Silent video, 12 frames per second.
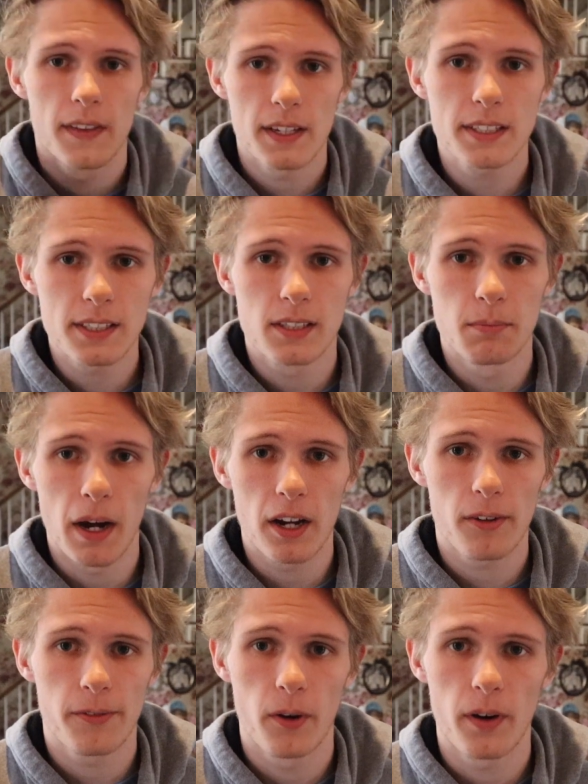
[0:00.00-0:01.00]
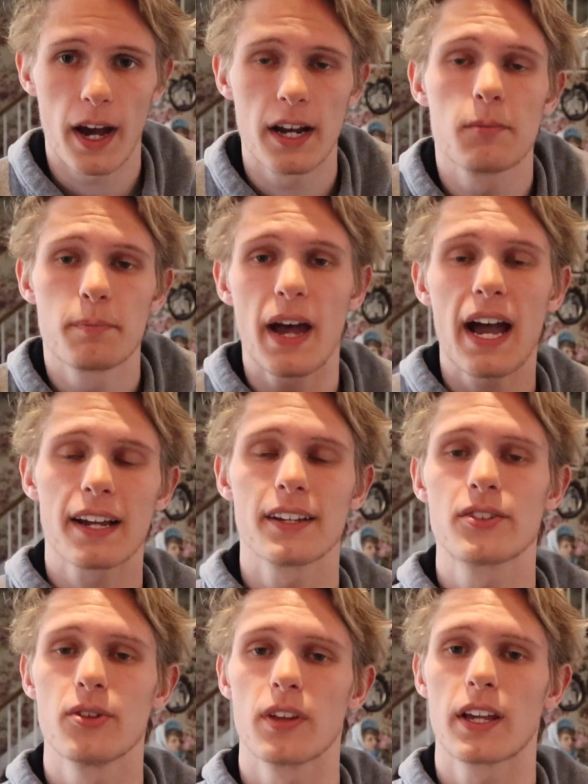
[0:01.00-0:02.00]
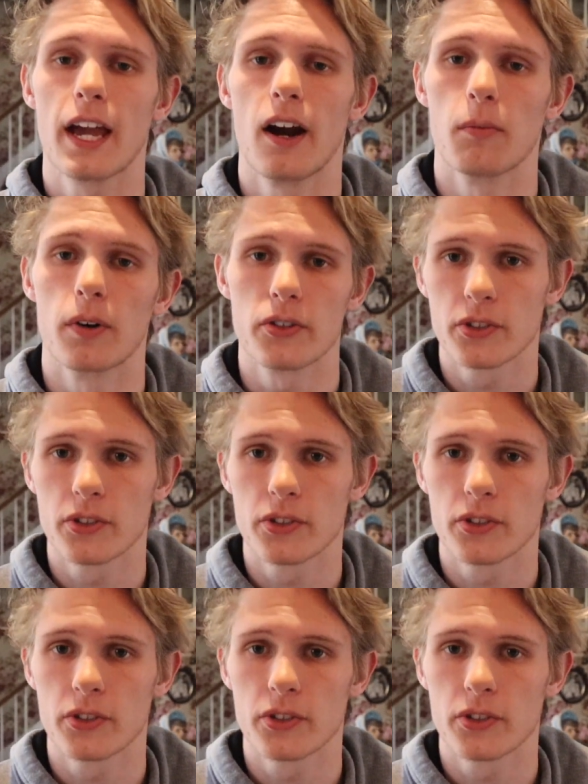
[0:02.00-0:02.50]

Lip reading: This is the microphone added back into the camera.